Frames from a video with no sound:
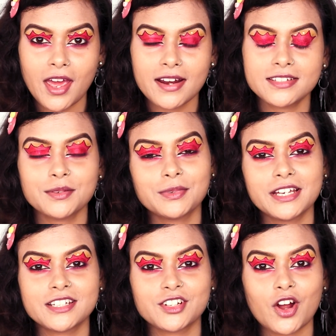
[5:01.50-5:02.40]
add some
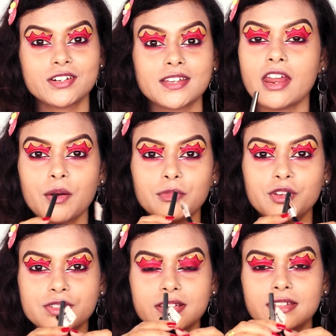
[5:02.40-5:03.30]
glitter dots, and I'm
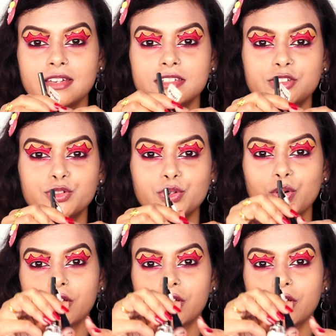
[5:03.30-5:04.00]
using this 2